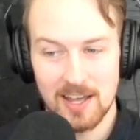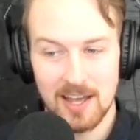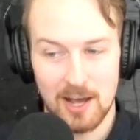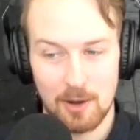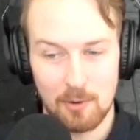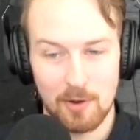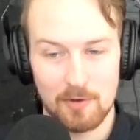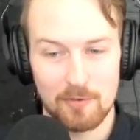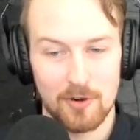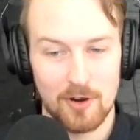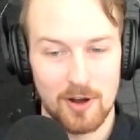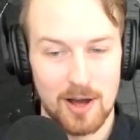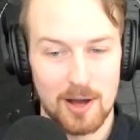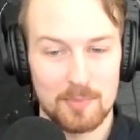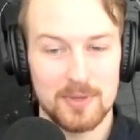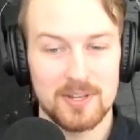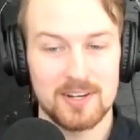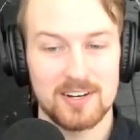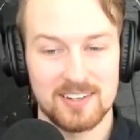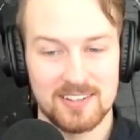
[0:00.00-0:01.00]
However,
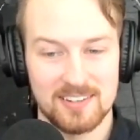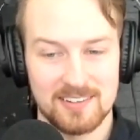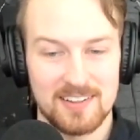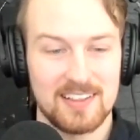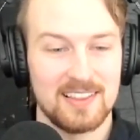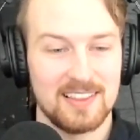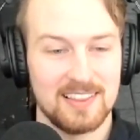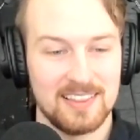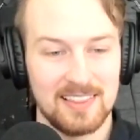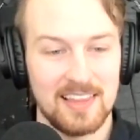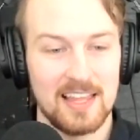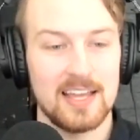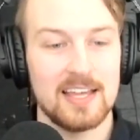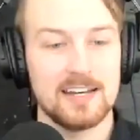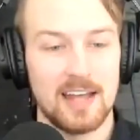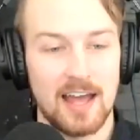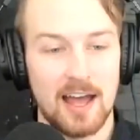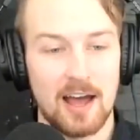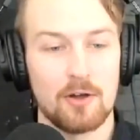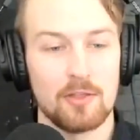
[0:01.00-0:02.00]
I'm going to lay
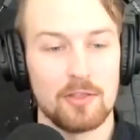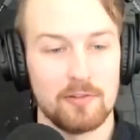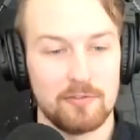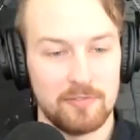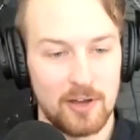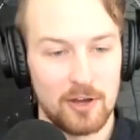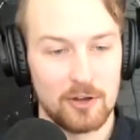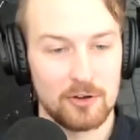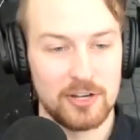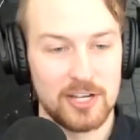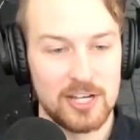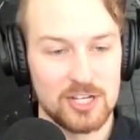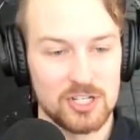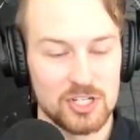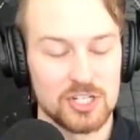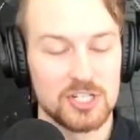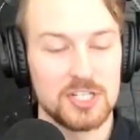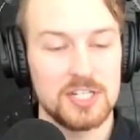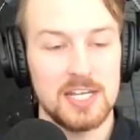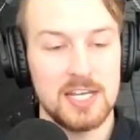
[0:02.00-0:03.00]
down the
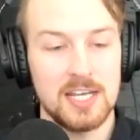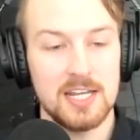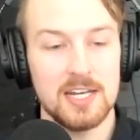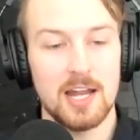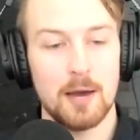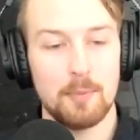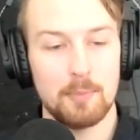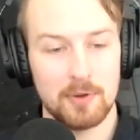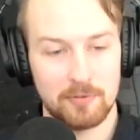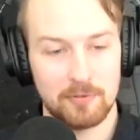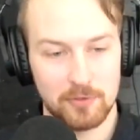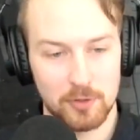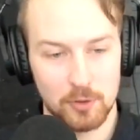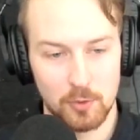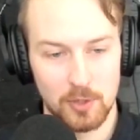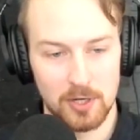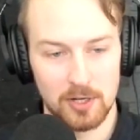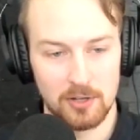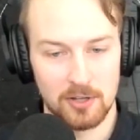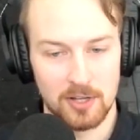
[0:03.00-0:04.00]
foundation, tee it up, if you
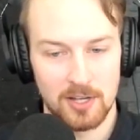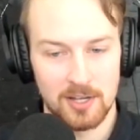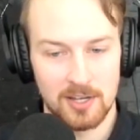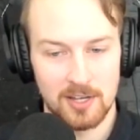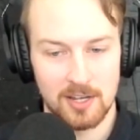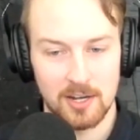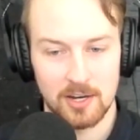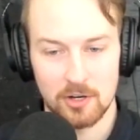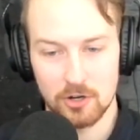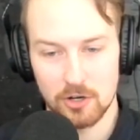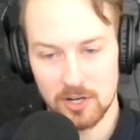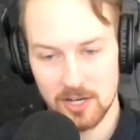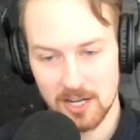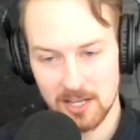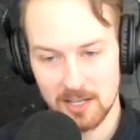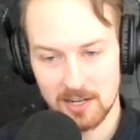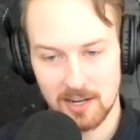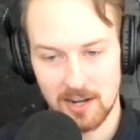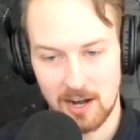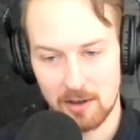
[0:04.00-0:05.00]
will, and you're going to
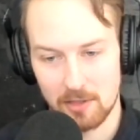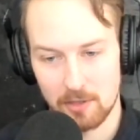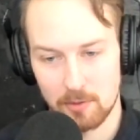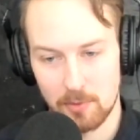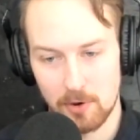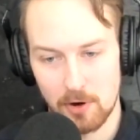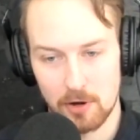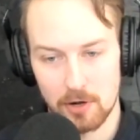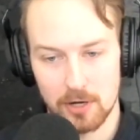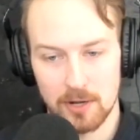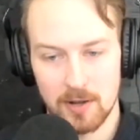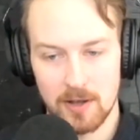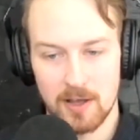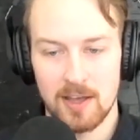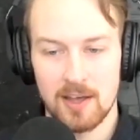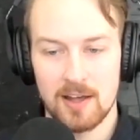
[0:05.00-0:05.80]
hit it out of the park.